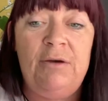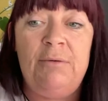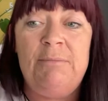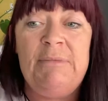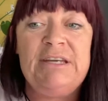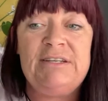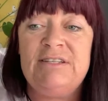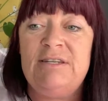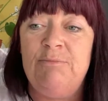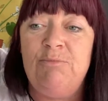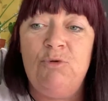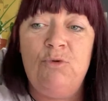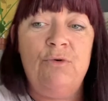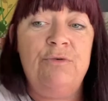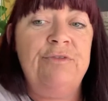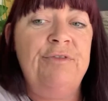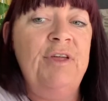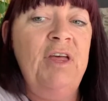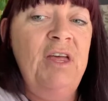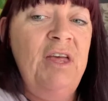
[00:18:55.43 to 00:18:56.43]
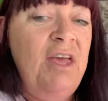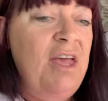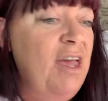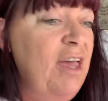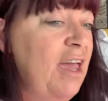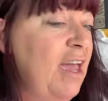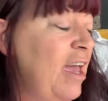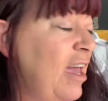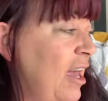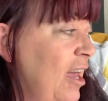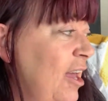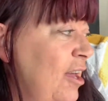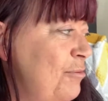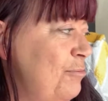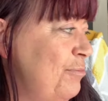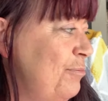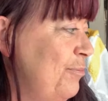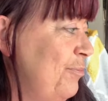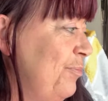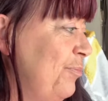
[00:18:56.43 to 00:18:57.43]
coordinates, so it's
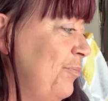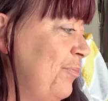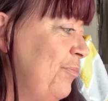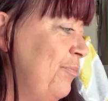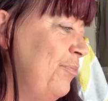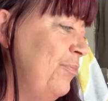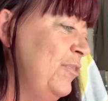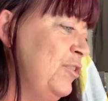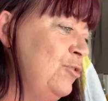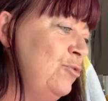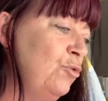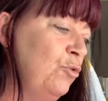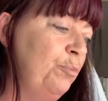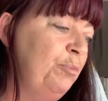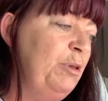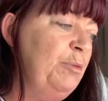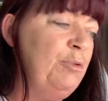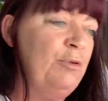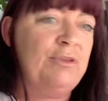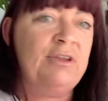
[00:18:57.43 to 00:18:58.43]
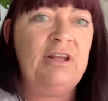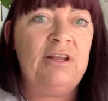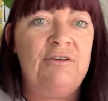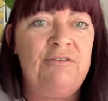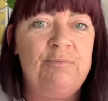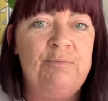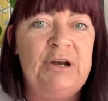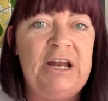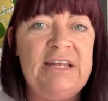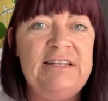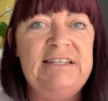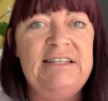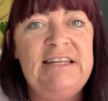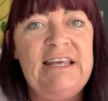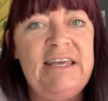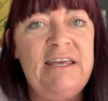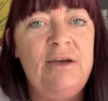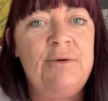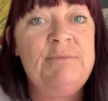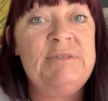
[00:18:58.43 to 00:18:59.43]
mainly grey and white. So
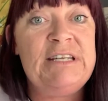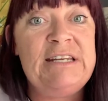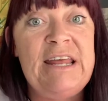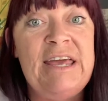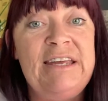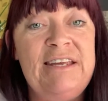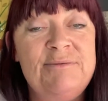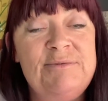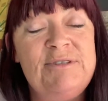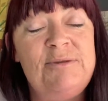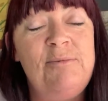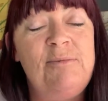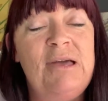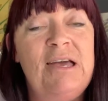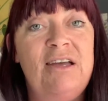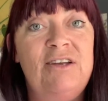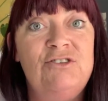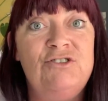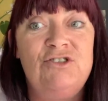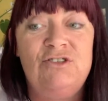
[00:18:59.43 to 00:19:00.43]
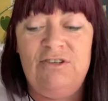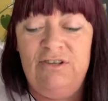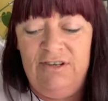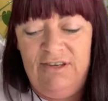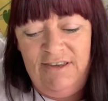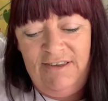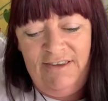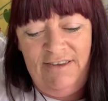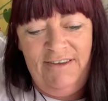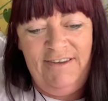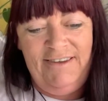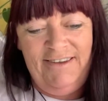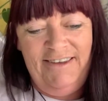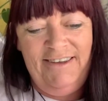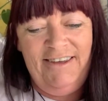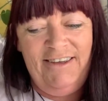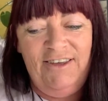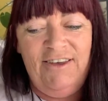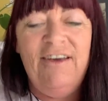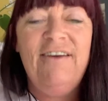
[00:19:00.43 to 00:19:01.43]
we've got white storage, we've
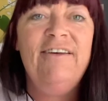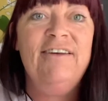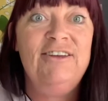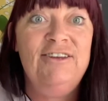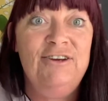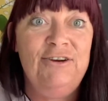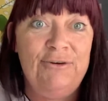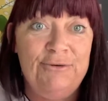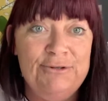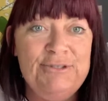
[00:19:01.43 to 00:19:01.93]
got our